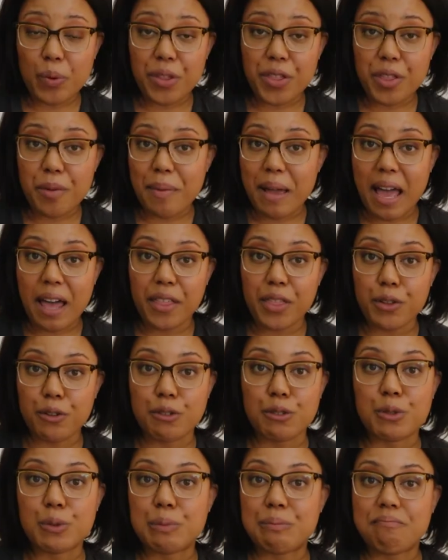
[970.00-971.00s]
with the
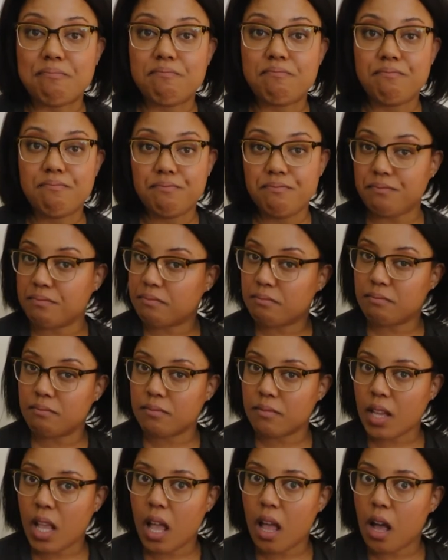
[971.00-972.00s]
bathroom
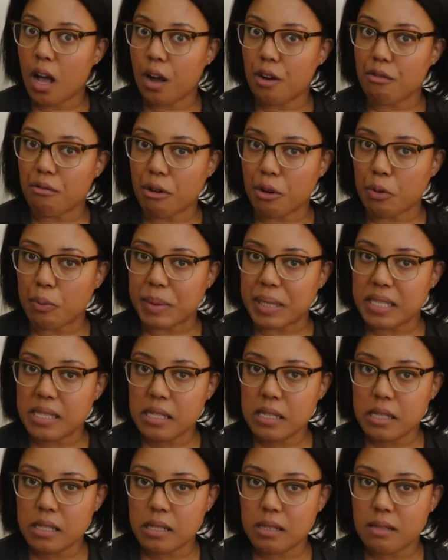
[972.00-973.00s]

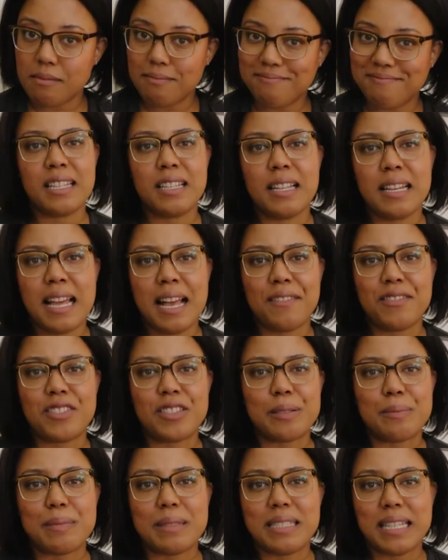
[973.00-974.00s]
aromas. I then have
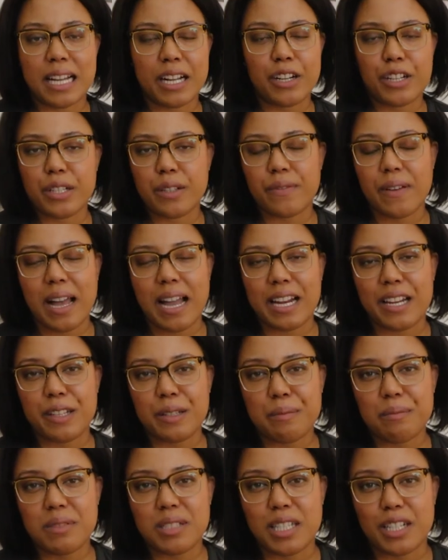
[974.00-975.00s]
some decorative
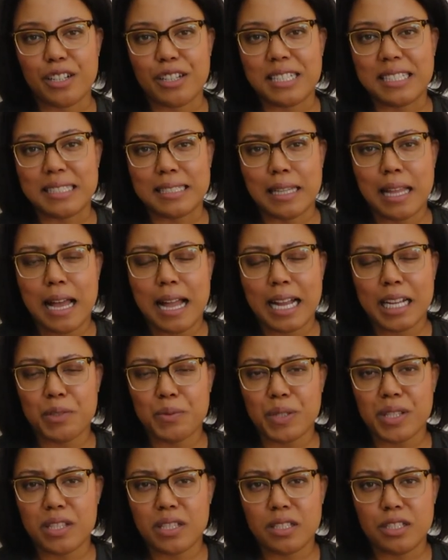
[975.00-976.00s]
items that are in line
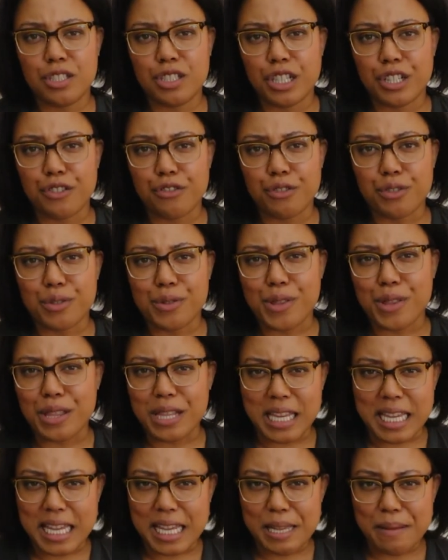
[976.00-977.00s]
with the general
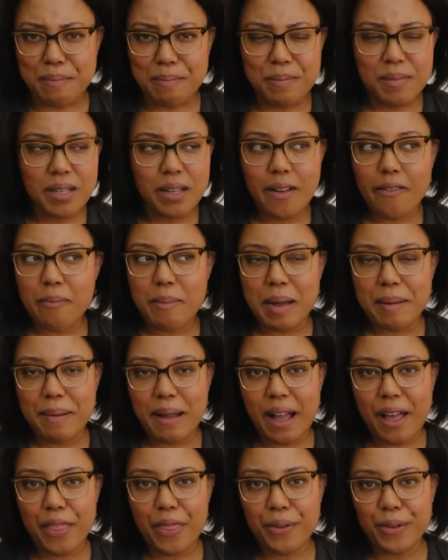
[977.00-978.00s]
theme of my
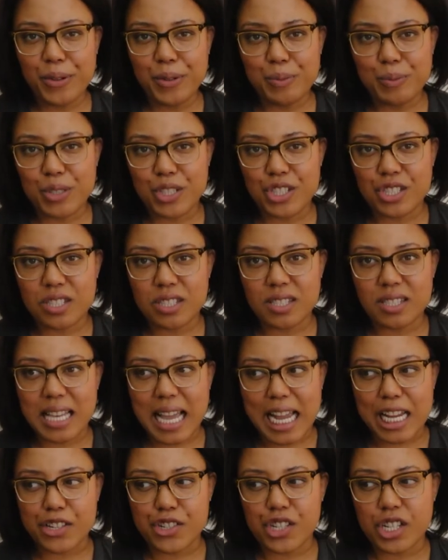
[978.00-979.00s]
bathroom, which is
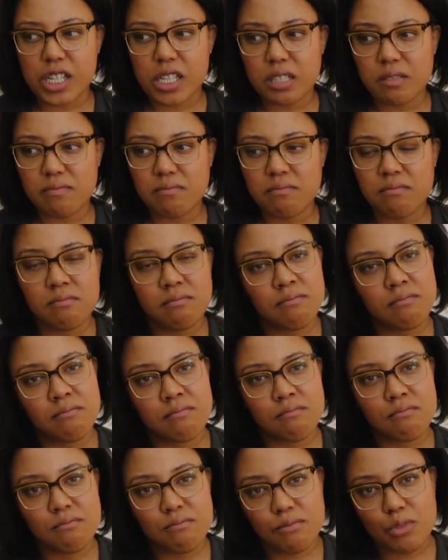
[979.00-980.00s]
Asia,
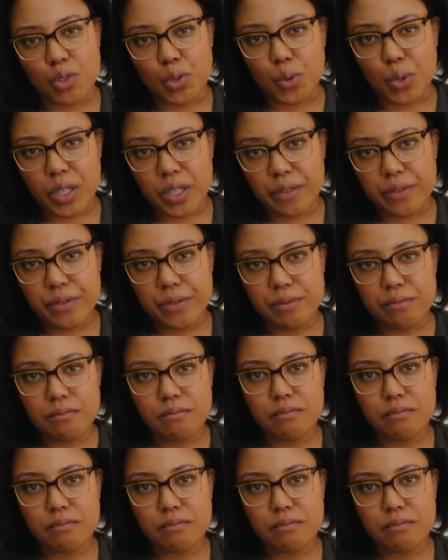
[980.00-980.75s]
sort of.